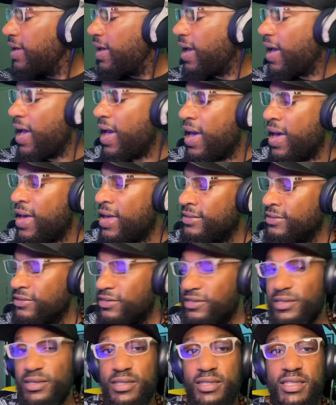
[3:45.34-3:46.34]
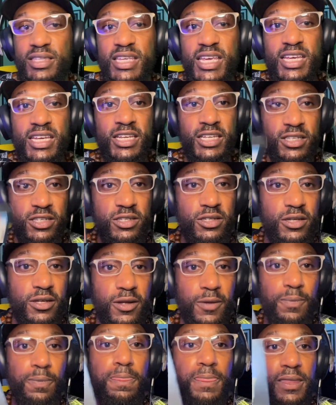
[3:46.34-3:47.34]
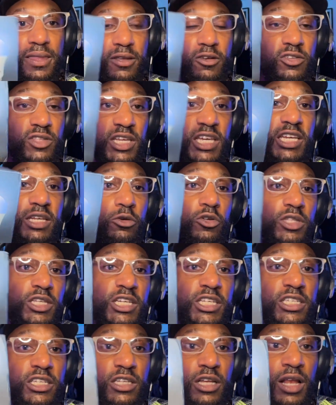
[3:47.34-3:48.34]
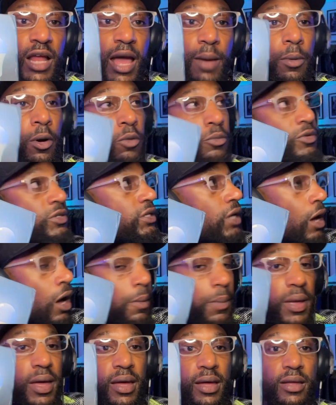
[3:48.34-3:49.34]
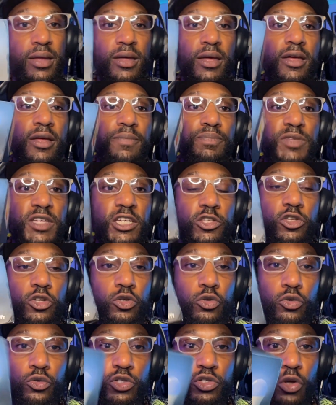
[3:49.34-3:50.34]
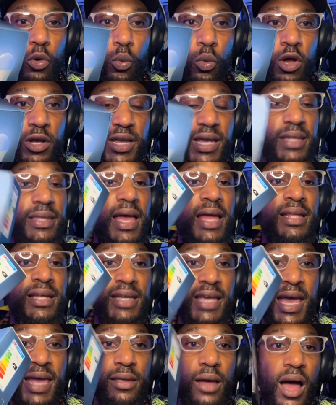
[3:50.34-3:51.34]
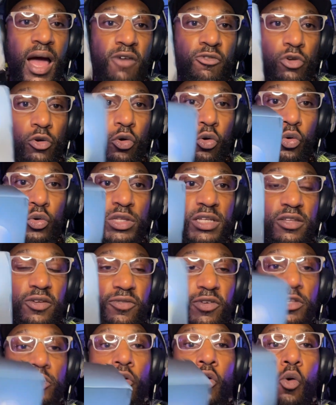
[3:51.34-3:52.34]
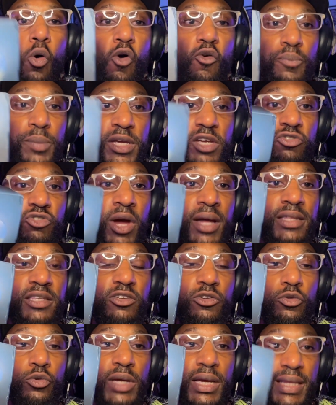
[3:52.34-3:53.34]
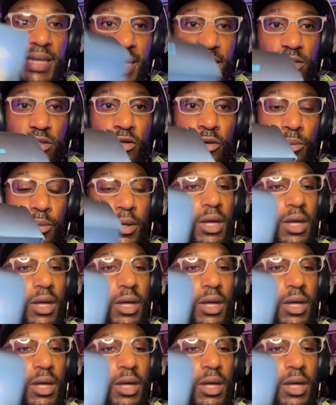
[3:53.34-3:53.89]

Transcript: And these are the light bulbs that are up here. These two stopped working, and again I recorded the video of me trying to connect them,